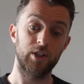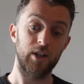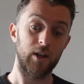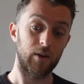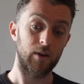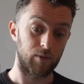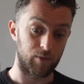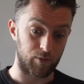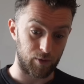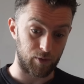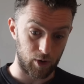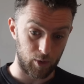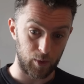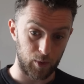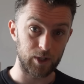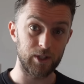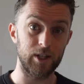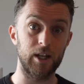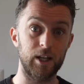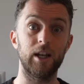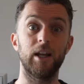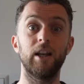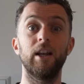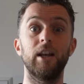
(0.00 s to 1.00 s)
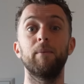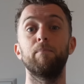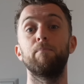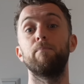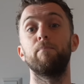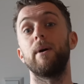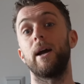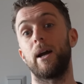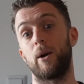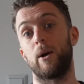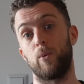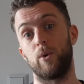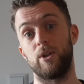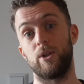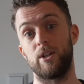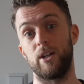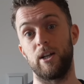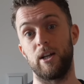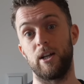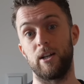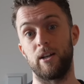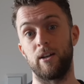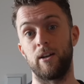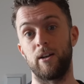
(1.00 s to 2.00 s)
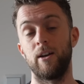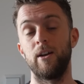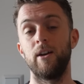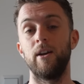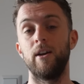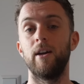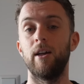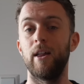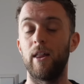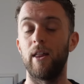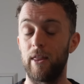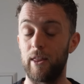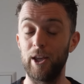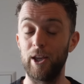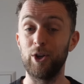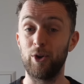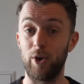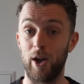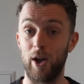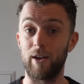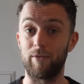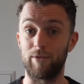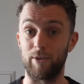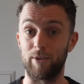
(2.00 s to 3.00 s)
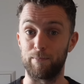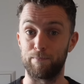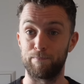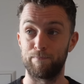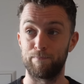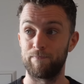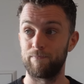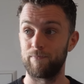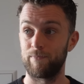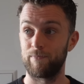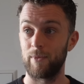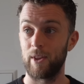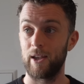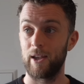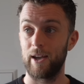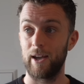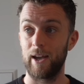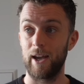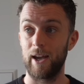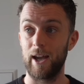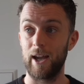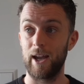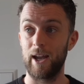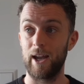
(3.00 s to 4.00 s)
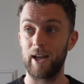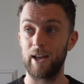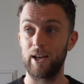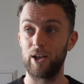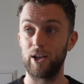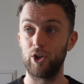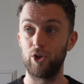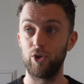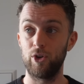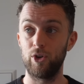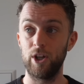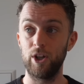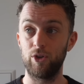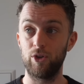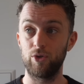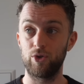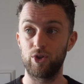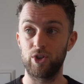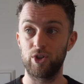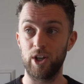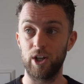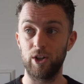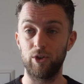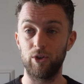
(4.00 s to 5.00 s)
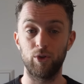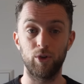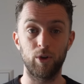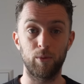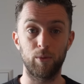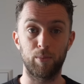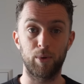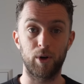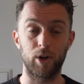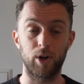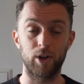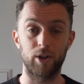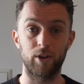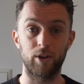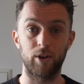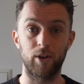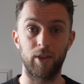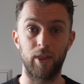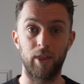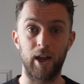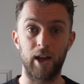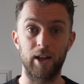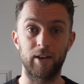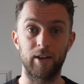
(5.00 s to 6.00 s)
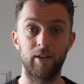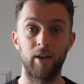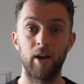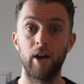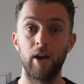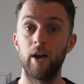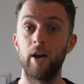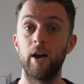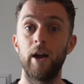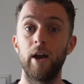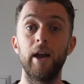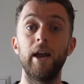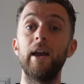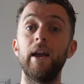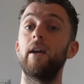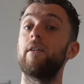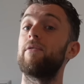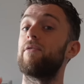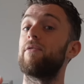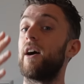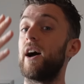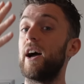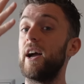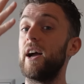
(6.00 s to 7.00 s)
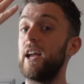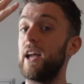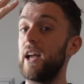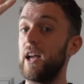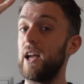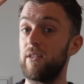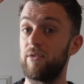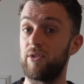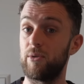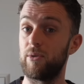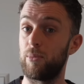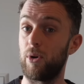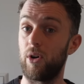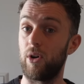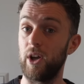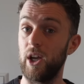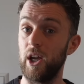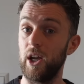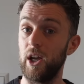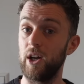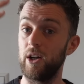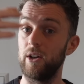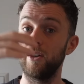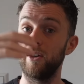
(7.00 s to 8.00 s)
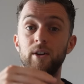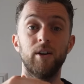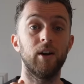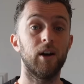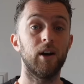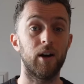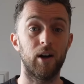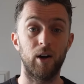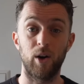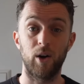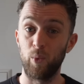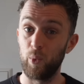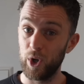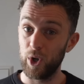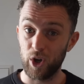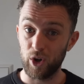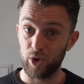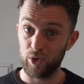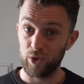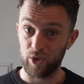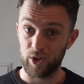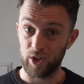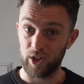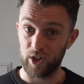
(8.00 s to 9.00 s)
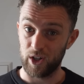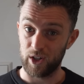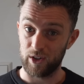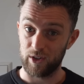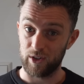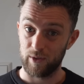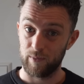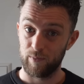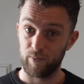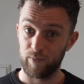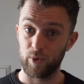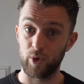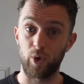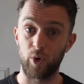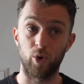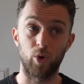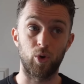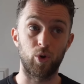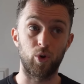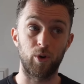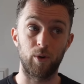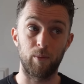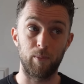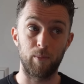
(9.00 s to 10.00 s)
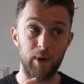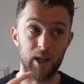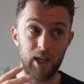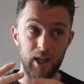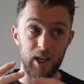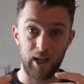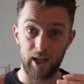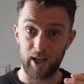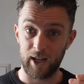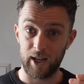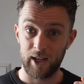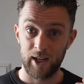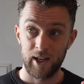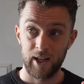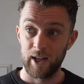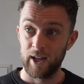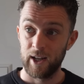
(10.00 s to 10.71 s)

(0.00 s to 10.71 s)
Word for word: then forwards, and then backwards again. Then you have him. And you need to say to your partner that if I have the ball here, we go to the net. Or make a,